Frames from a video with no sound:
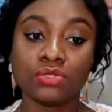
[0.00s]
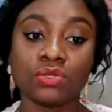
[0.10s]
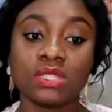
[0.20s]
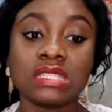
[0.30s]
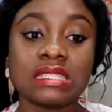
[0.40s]
So
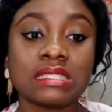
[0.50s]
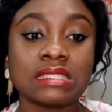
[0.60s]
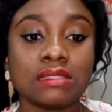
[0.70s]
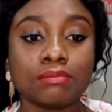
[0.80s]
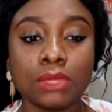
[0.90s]
this
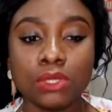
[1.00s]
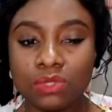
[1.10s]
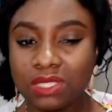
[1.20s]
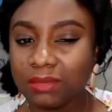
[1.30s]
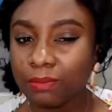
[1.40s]
is the
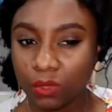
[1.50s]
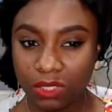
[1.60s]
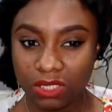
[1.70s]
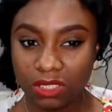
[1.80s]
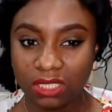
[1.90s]
most
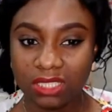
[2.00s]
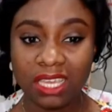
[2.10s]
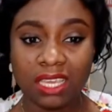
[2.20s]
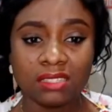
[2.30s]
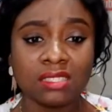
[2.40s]
important thing,
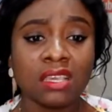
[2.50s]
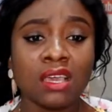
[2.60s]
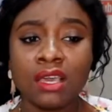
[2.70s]
yet